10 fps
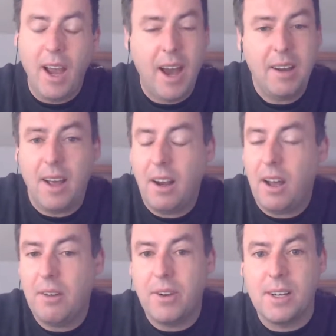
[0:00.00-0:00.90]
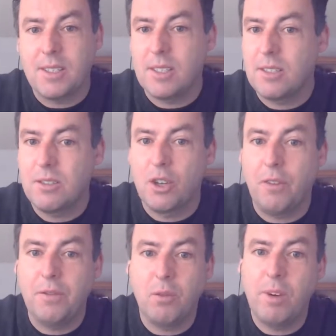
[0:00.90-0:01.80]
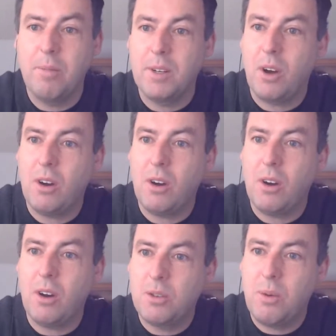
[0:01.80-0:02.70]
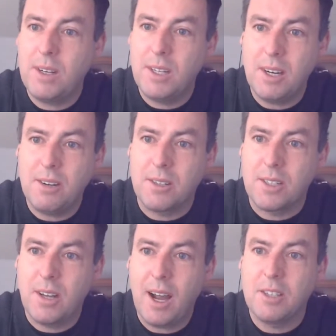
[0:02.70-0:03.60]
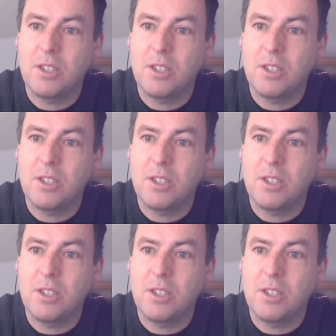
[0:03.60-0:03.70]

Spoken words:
And a lot of it is stuff that we've been talking about for 20 years